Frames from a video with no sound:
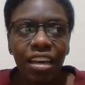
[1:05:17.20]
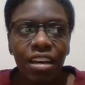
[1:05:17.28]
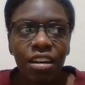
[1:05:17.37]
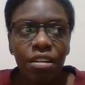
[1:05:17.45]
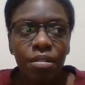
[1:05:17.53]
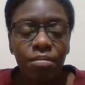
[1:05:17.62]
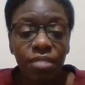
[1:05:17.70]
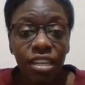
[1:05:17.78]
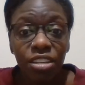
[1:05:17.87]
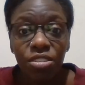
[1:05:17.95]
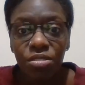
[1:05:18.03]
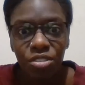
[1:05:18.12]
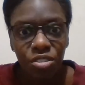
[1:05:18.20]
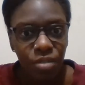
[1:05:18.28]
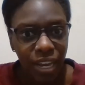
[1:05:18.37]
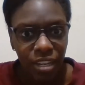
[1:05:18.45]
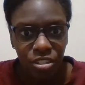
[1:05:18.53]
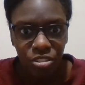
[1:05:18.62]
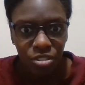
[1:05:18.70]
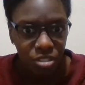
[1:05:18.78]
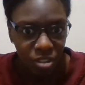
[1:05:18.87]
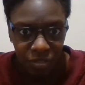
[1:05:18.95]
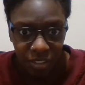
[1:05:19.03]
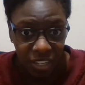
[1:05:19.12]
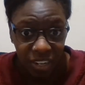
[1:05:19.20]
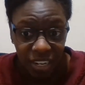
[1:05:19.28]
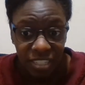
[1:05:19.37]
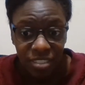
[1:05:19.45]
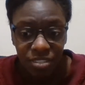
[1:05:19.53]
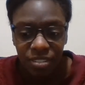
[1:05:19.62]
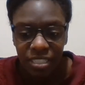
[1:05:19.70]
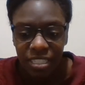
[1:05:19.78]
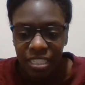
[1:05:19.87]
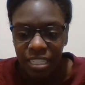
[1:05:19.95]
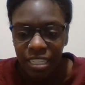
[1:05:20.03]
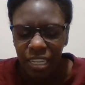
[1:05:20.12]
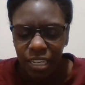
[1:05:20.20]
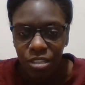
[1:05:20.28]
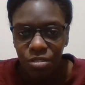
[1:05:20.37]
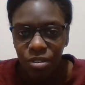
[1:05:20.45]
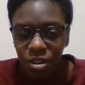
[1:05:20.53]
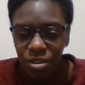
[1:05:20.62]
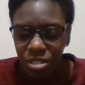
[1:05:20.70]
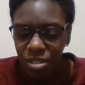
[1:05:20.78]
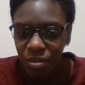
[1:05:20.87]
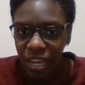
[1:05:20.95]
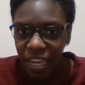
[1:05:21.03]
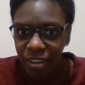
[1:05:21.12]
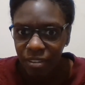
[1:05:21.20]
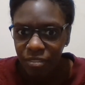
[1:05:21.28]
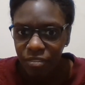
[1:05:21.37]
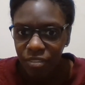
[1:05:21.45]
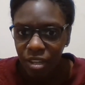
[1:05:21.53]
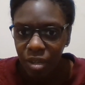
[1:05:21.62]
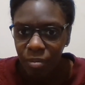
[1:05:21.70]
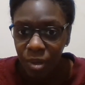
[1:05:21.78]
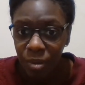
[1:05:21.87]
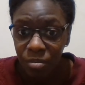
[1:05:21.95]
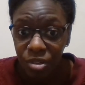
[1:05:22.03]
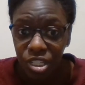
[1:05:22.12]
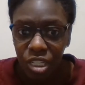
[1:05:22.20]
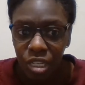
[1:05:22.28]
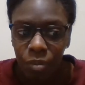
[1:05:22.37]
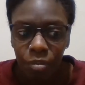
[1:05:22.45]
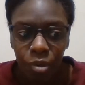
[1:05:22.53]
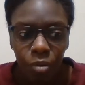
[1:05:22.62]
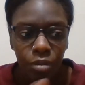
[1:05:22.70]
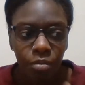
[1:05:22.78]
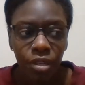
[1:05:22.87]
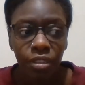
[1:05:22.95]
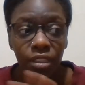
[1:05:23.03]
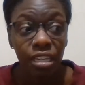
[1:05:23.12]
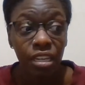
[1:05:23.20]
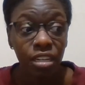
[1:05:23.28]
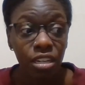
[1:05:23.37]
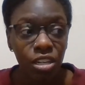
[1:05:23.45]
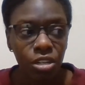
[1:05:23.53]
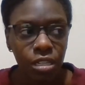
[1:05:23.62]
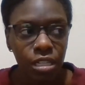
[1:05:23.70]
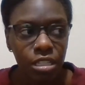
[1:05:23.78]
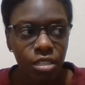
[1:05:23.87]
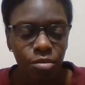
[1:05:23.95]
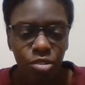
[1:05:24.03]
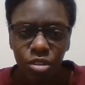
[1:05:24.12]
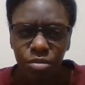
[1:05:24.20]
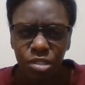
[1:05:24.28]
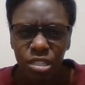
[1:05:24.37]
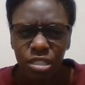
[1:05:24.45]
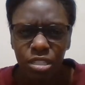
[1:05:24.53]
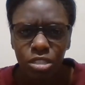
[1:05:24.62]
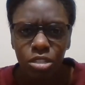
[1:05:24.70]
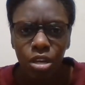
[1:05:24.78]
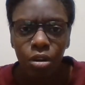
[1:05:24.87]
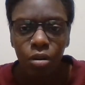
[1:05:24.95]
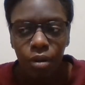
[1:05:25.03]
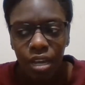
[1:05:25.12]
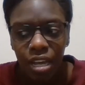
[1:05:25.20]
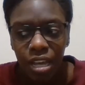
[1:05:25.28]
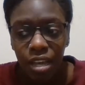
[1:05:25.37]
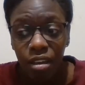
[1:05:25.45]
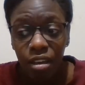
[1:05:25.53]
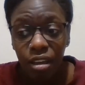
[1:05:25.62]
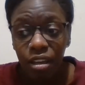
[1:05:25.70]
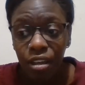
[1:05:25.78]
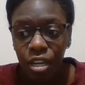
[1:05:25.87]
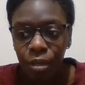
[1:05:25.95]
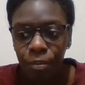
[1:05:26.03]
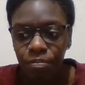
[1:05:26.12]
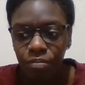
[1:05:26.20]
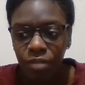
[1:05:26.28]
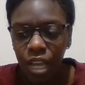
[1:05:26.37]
like you can do extras over there, as you can see, and you can also have a membership, both monthly and yearly subscriptions. So I'm